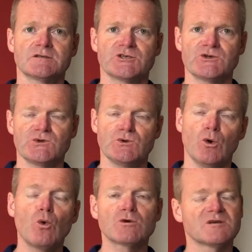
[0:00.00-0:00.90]
to
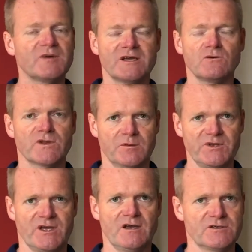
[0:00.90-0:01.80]
automate all the
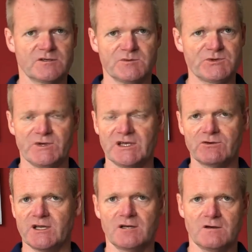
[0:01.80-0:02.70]
communications between
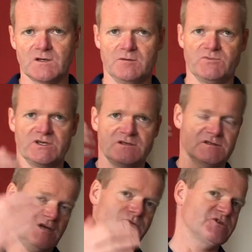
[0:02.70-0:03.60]
credit card
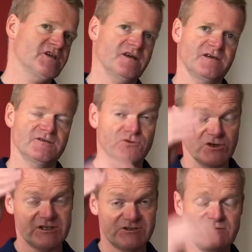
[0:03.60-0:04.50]
companies, OTAs,
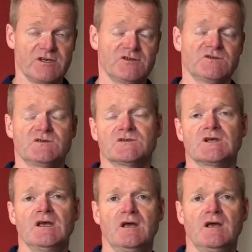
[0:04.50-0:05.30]
online travel agents,